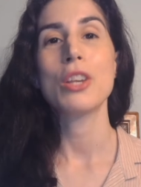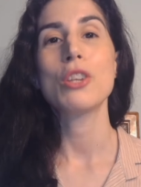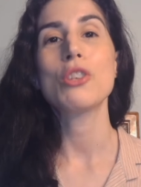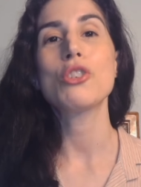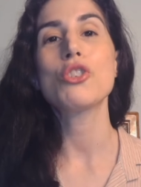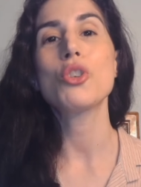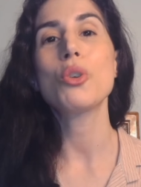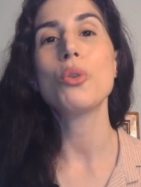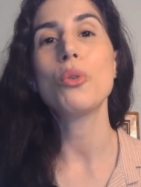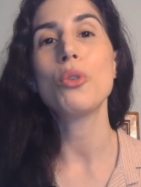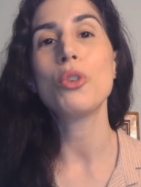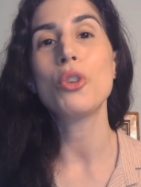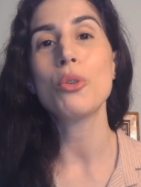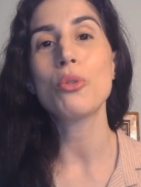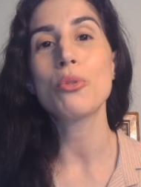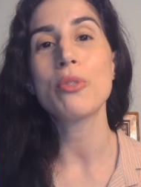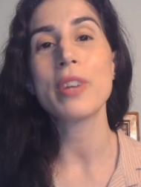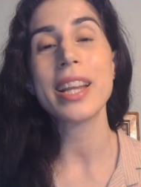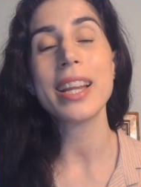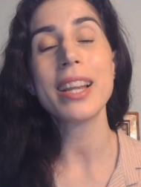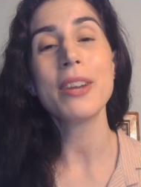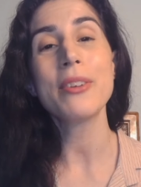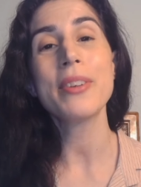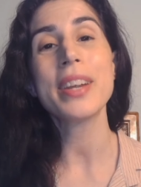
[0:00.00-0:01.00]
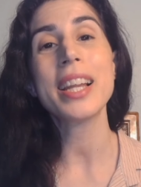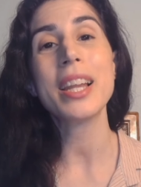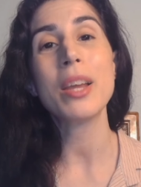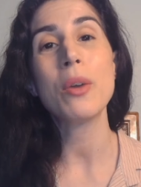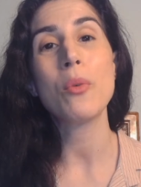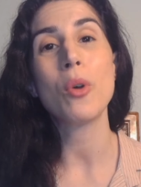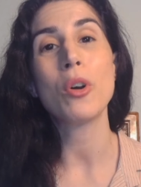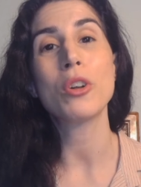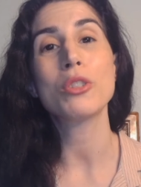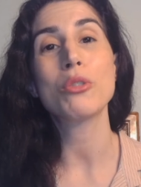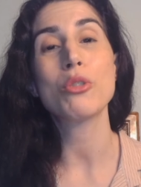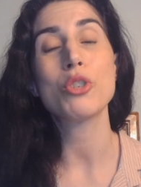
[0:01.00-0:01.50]
So you really, really
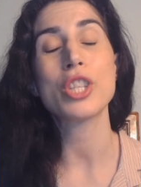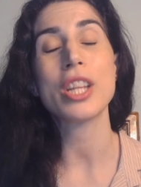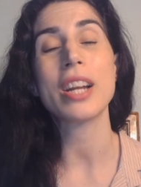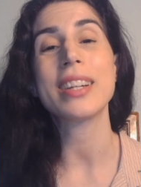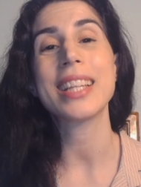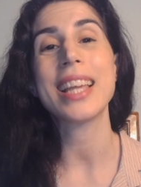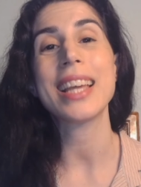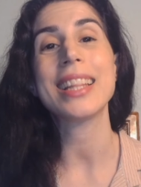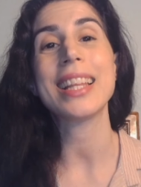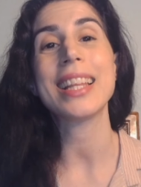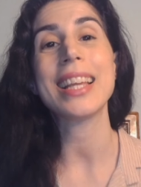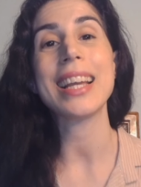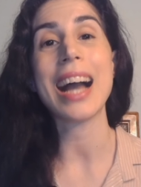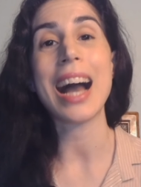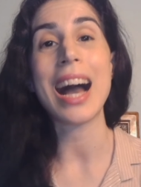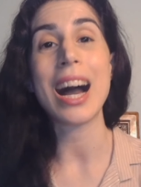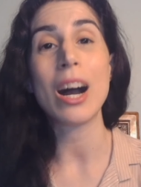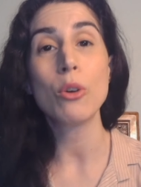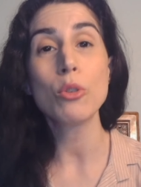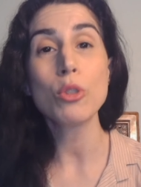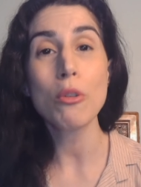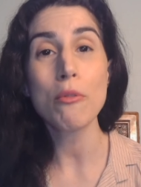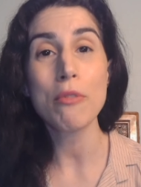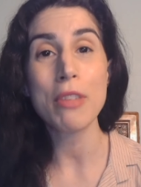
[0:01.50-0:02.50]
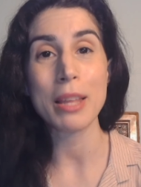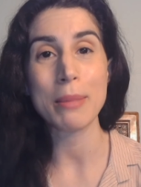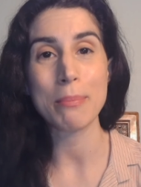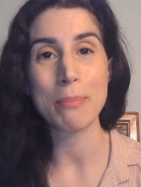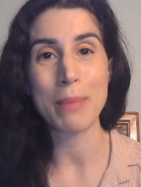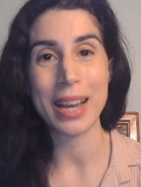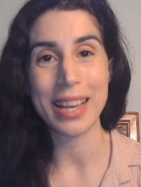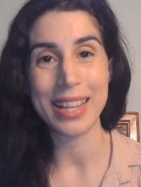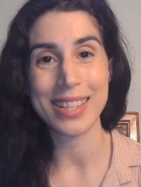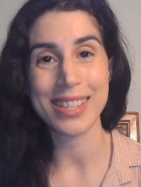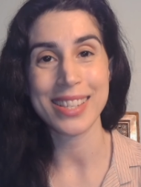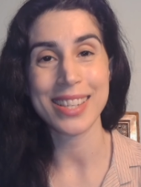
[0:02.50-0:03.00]
want to start getting out of that
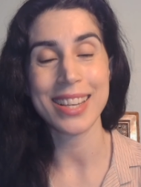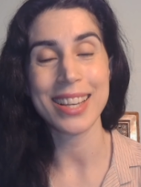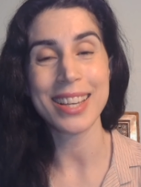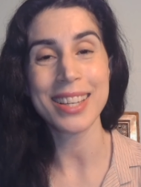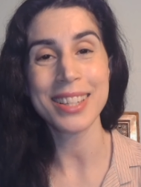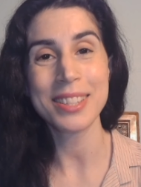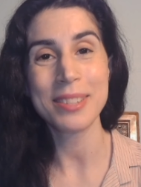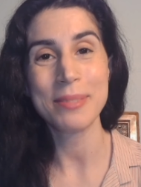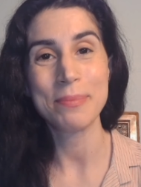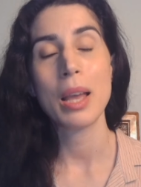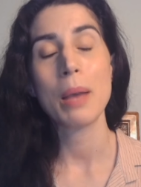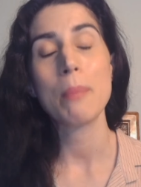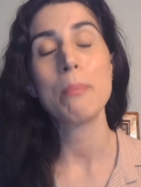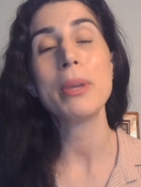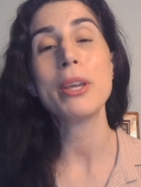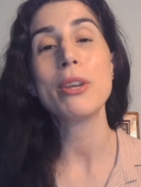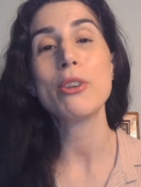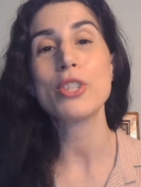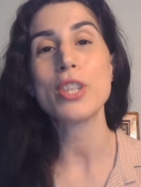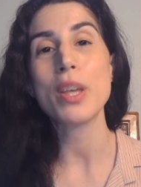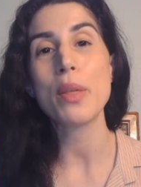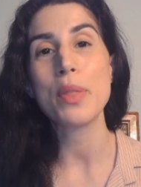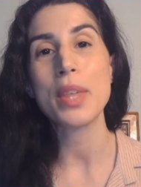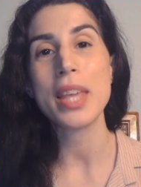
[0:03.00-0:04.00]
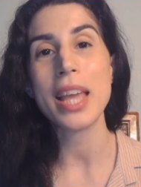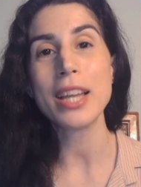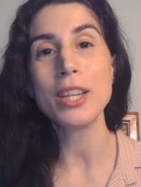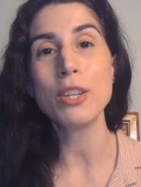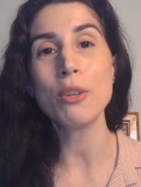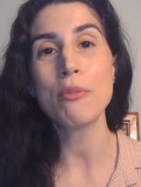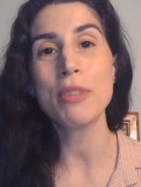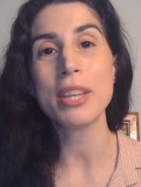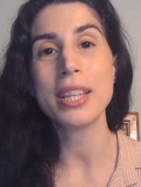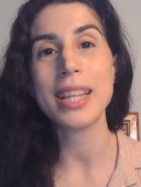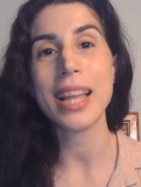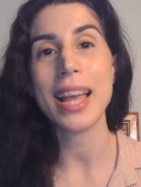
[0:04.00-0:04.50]
mindset because at the end
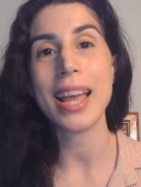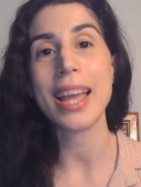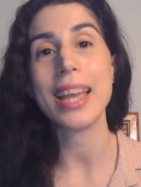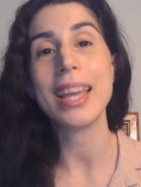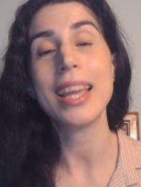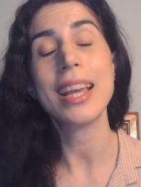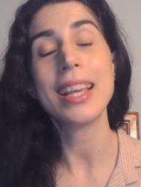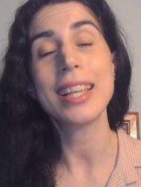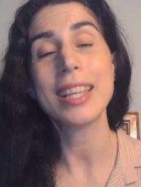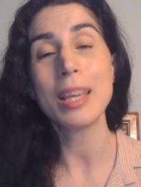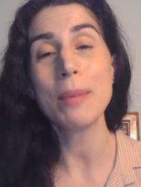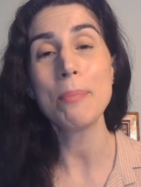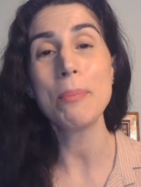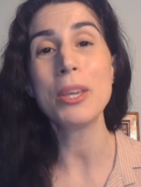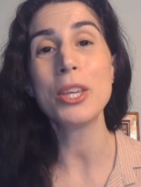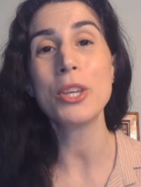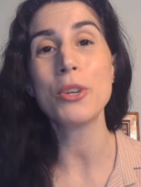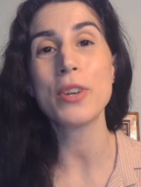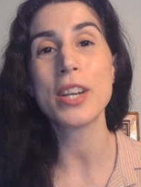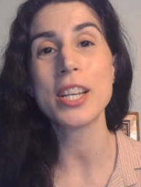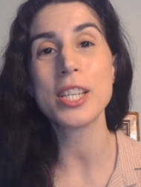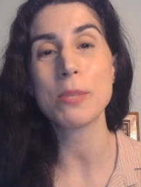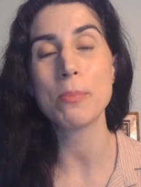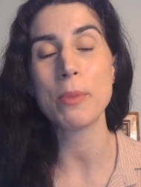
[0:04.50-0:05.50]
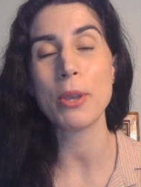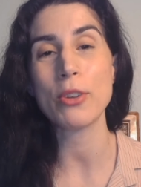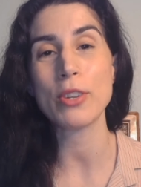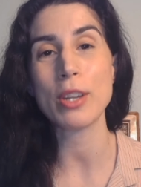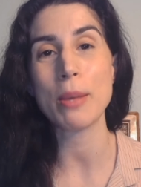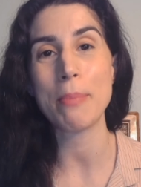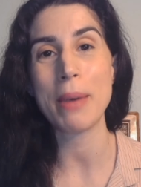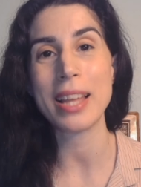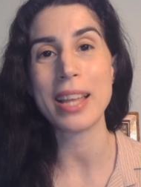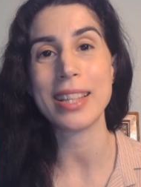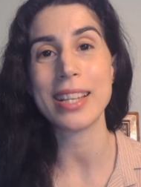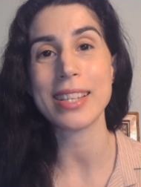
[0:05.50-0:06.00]
of the day, keeping your SP on a
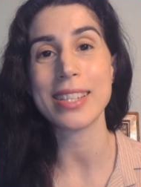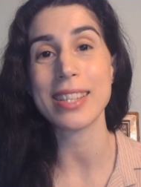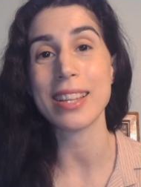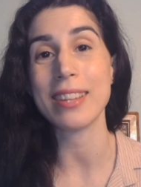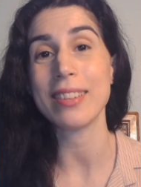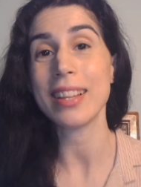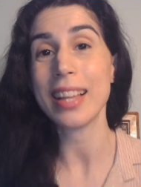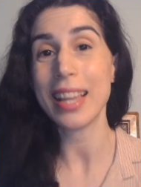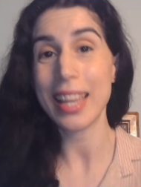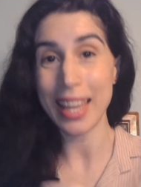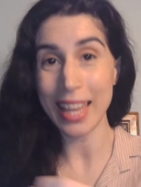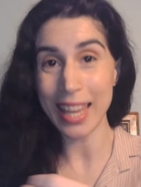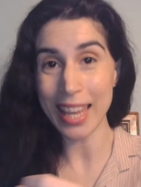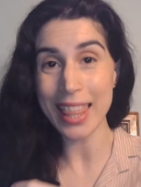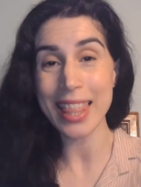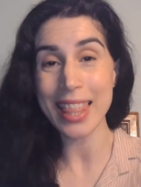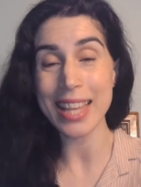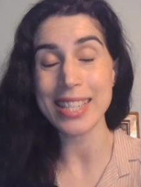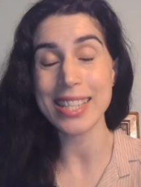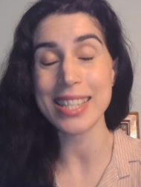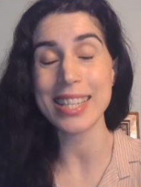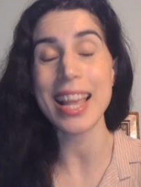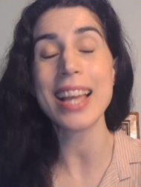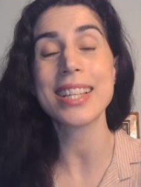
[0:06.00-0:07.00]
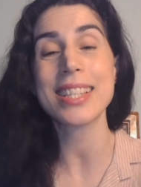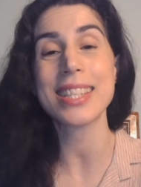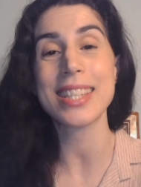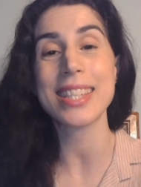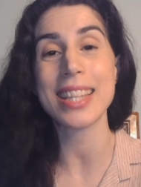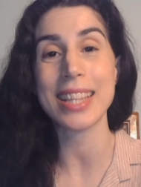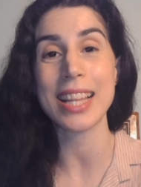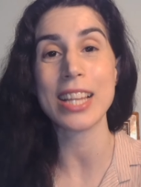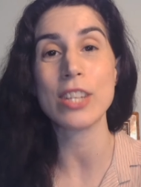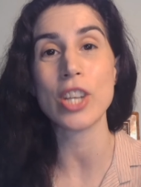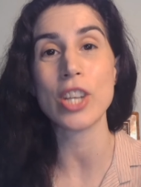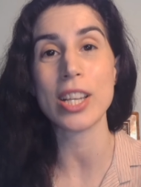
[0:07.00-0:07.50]
pedestal, in the sense
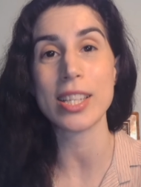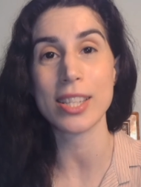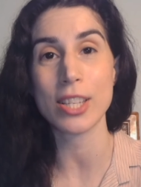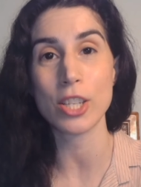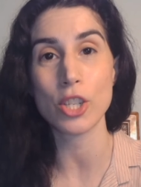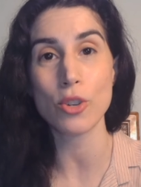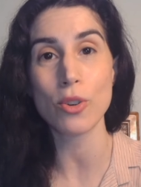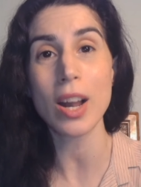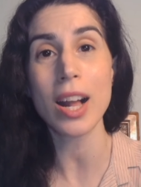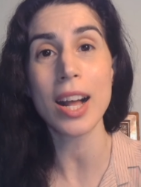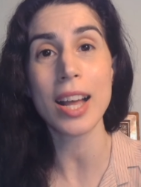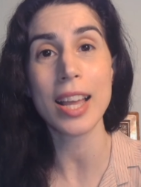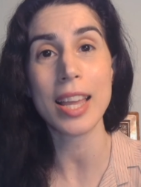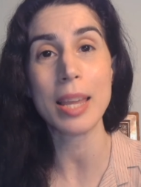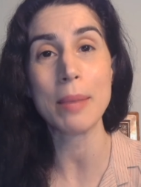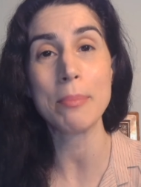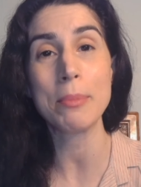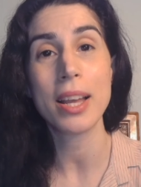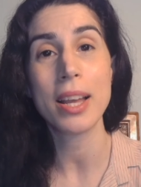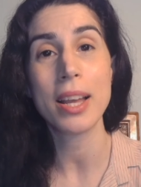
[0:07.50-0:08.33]
that I just described,